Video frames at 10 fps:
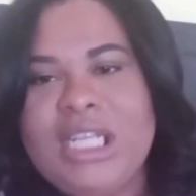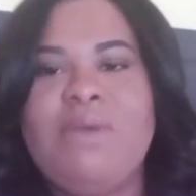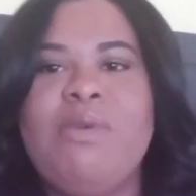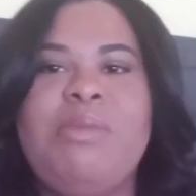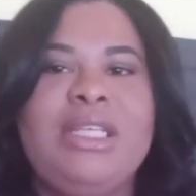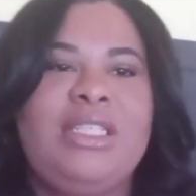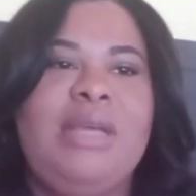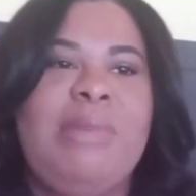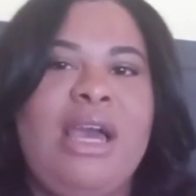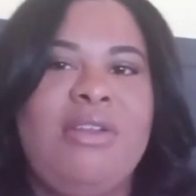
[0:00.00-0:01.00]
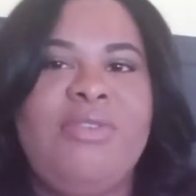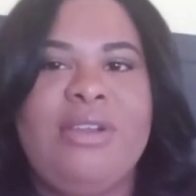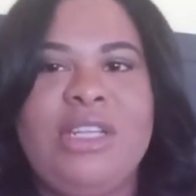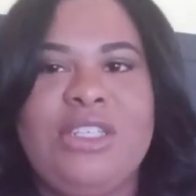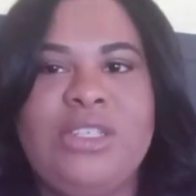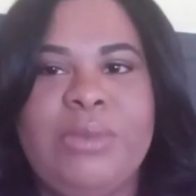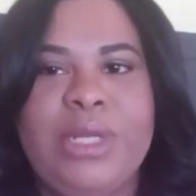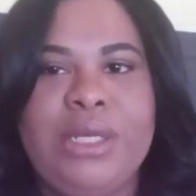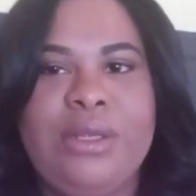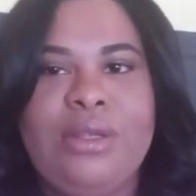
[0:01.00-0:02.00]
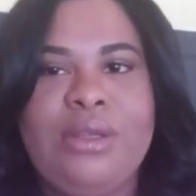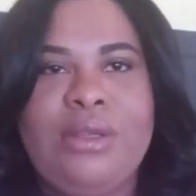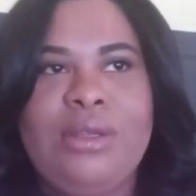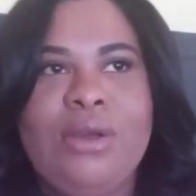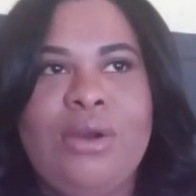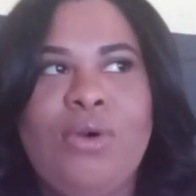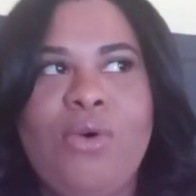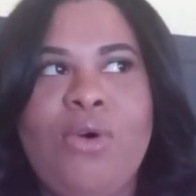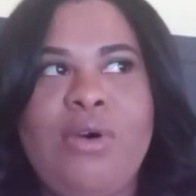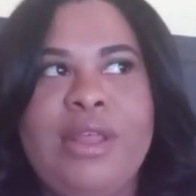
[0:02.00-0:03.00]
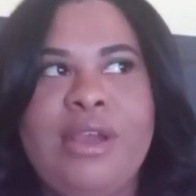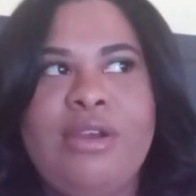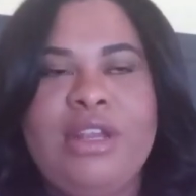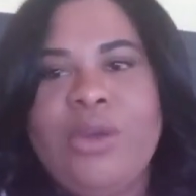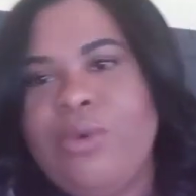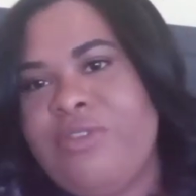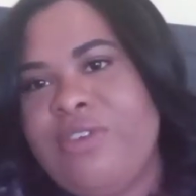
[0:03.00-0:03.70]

they would mix their powder foundation with it or their liquid